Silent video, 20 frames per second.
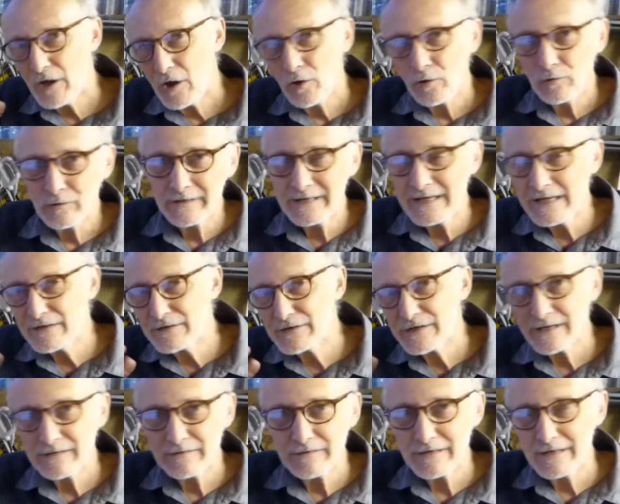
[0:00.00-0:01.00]
are holding each
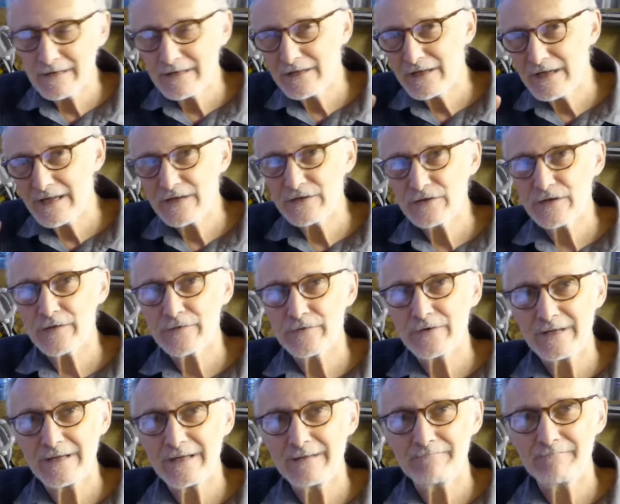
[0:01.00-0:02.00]
other
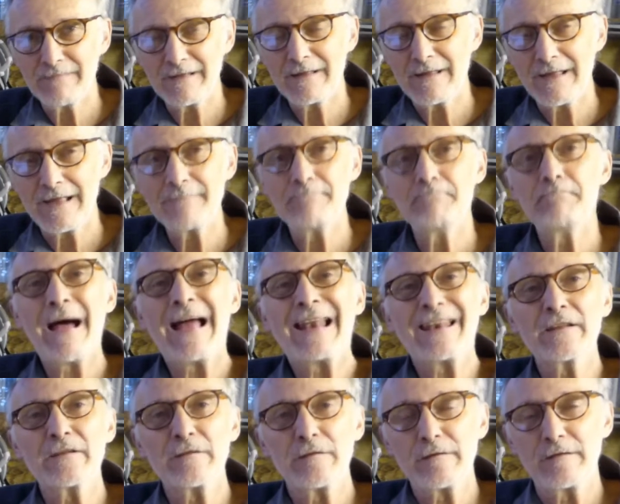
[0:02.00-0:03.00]
in
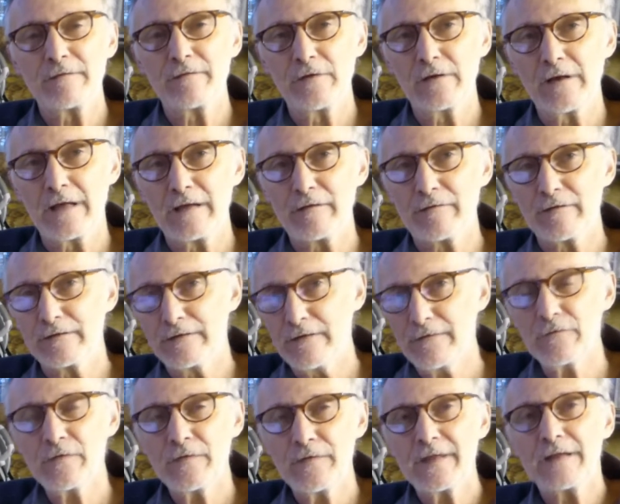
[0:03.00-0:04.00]
balance, if you like. So
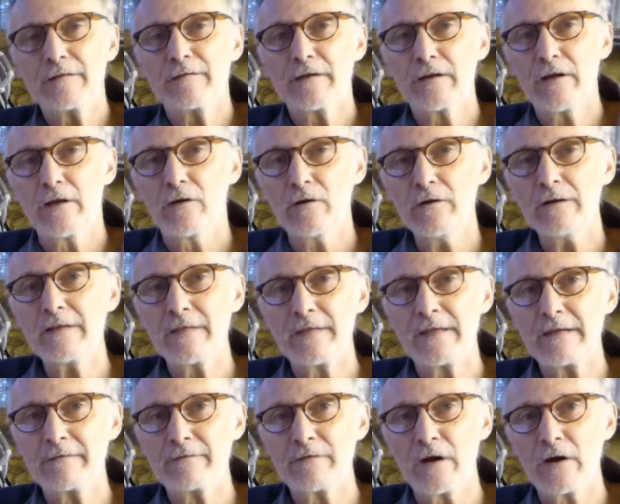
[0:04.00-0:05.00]
different things are going on in
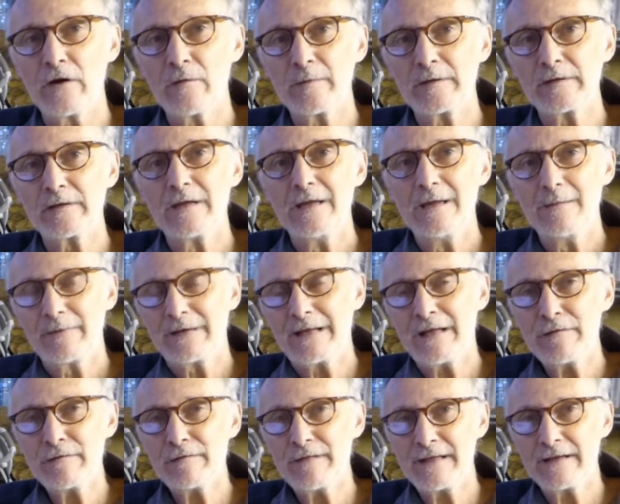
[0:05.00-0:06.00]
the environment, but
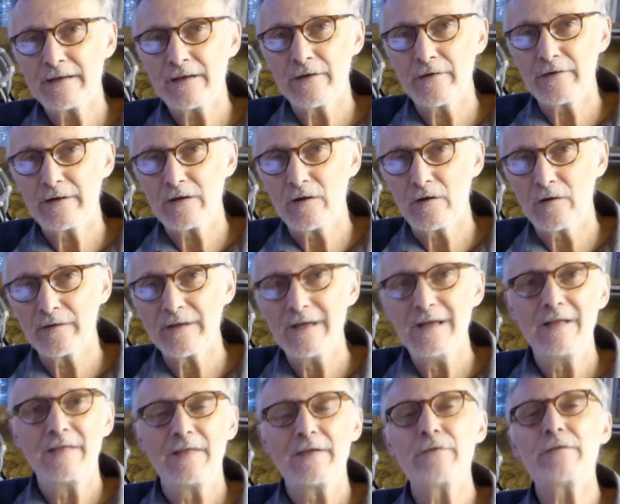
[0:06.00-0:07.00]
as they're going on,
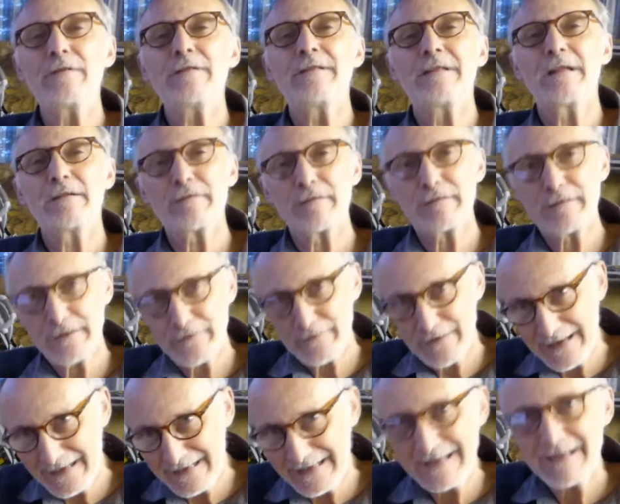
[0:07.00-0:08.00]
there isn't
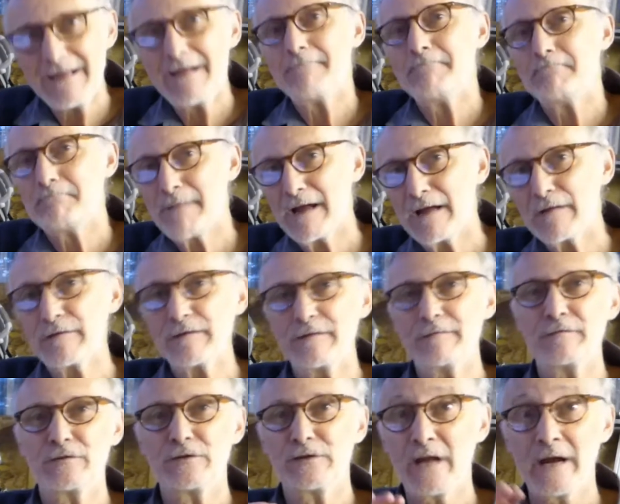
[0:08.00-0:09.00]
necessarily any
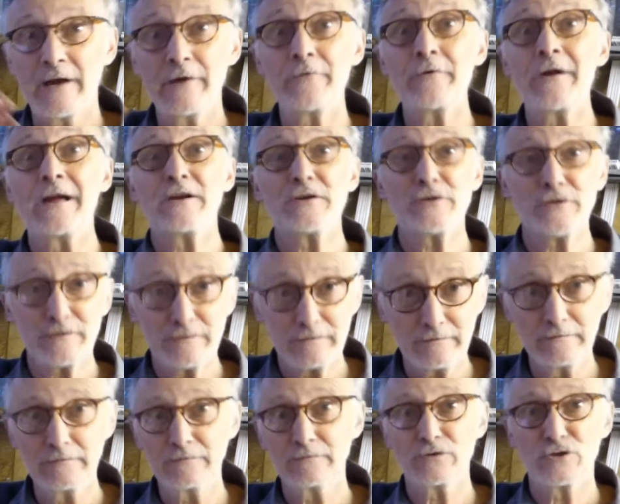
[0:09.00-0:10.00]
massive
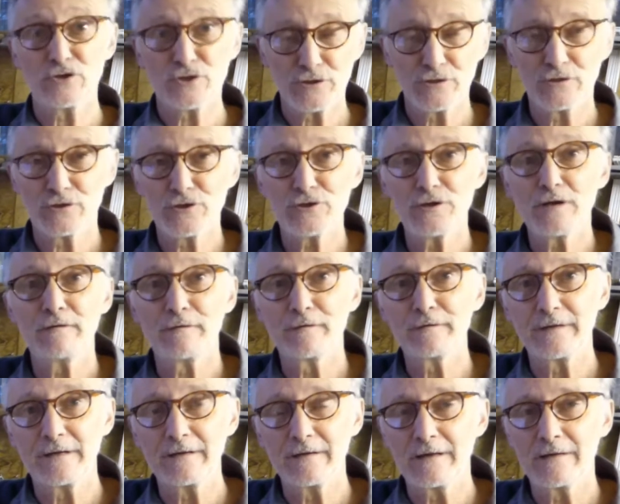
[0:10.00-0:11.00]
directional
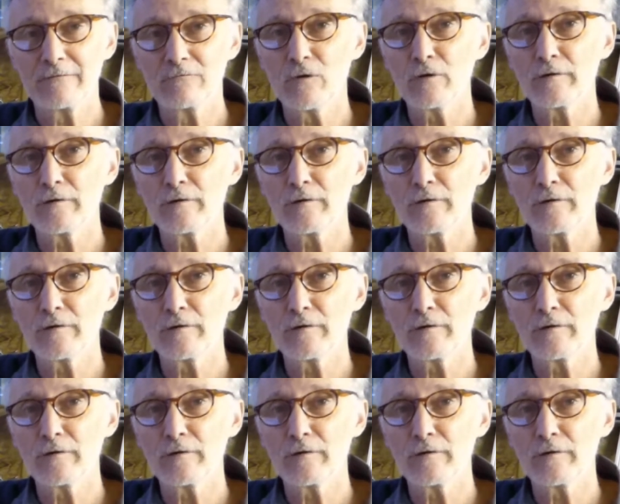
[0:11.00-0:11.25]
shift in